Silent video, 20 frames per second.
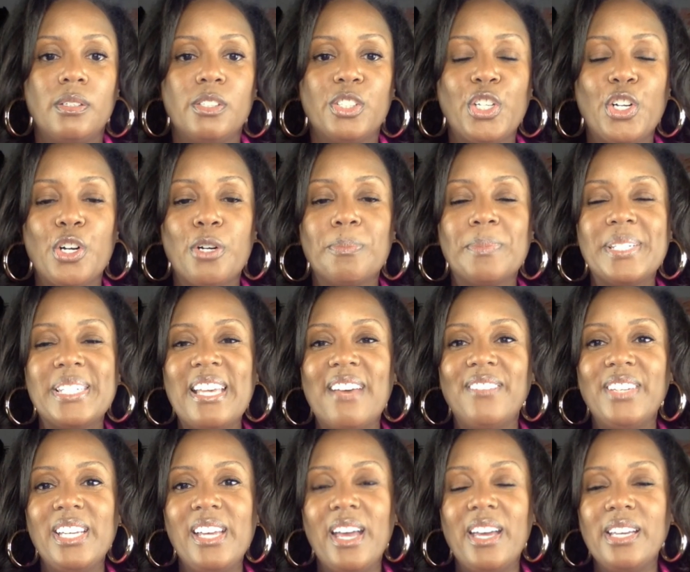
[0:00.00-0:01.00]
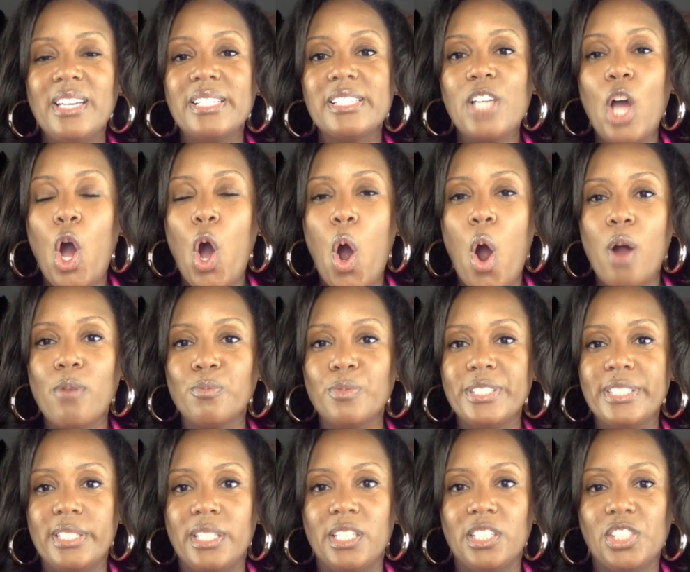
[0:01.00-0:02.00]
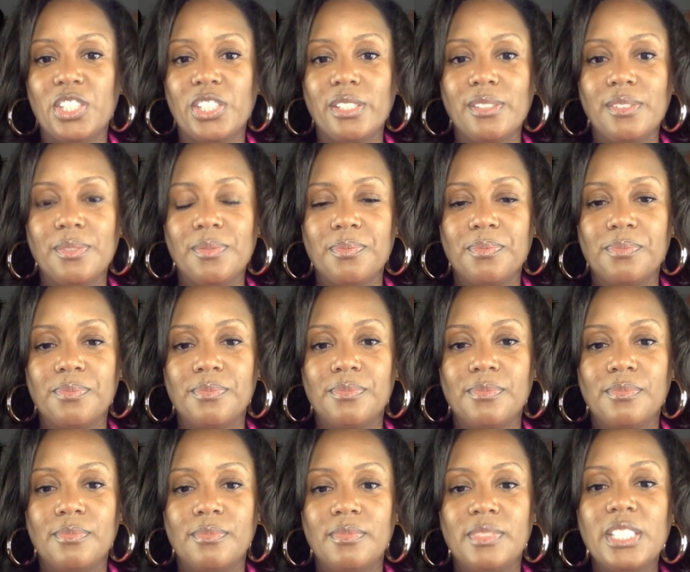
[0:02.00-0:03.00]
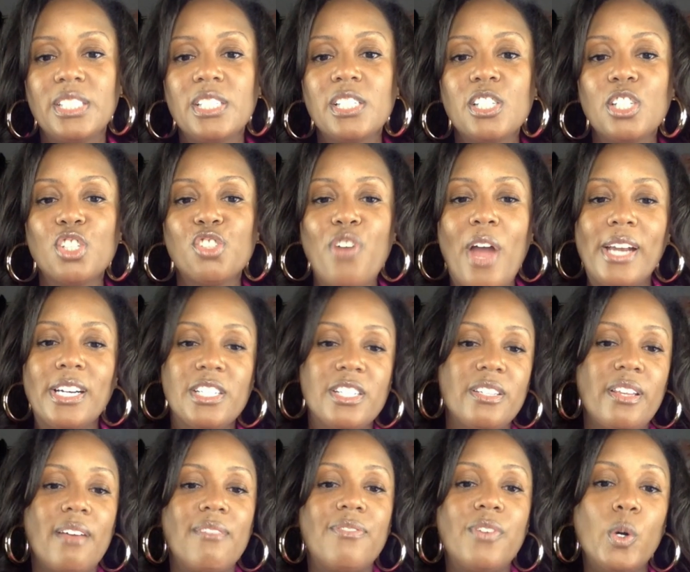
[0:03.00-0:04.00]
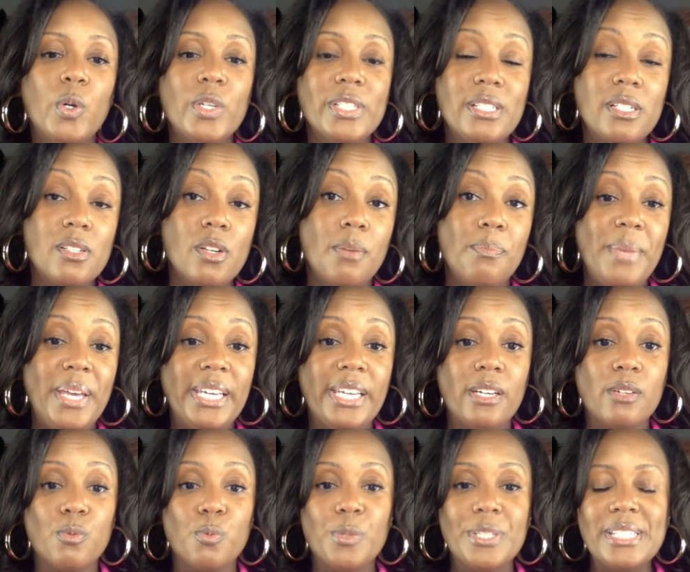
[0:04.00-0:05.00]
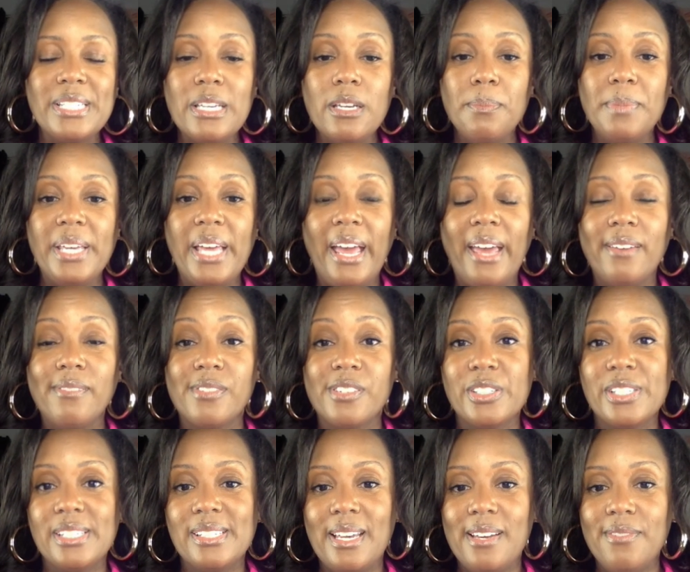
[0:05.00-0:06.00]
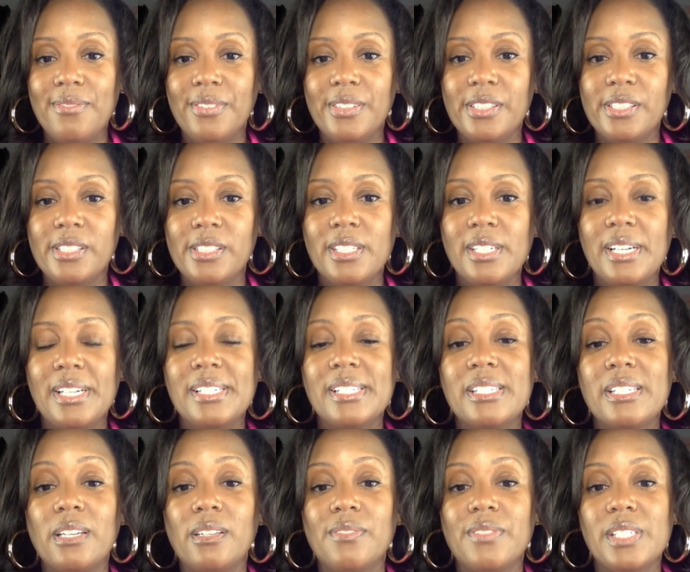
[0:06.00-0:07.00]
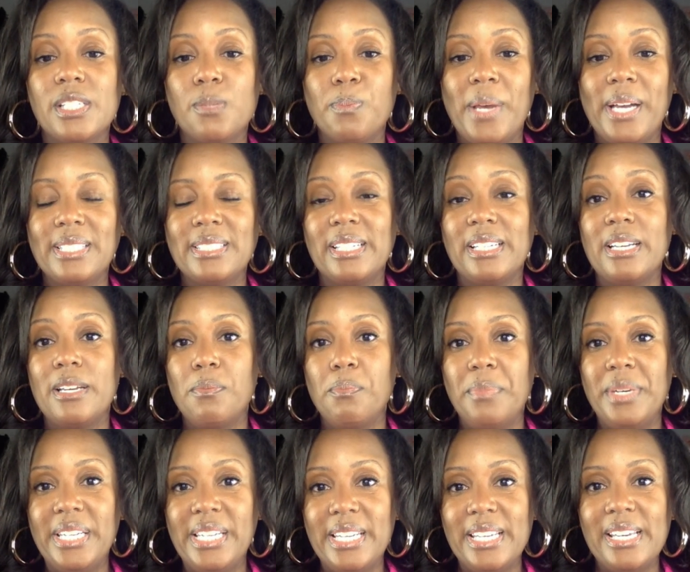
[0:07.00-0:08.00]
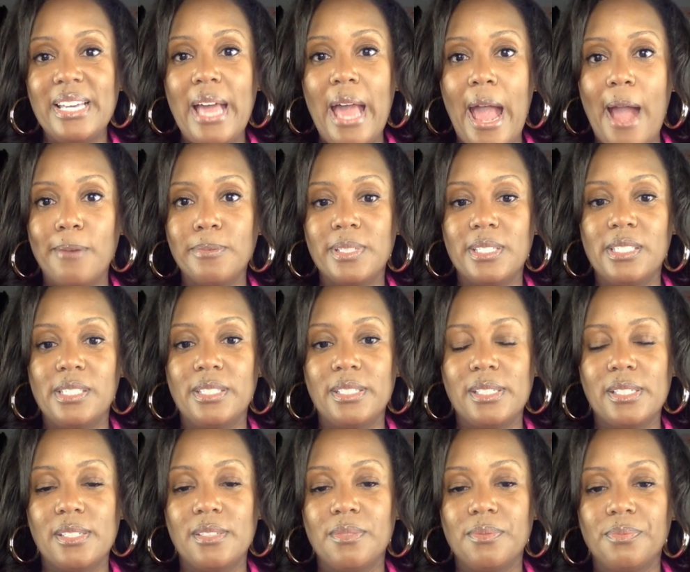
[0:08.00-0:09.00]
Term 78 is harm reduction. This is a strategy that focuses on making risky behavior safer instead of expecting immediate abstinence.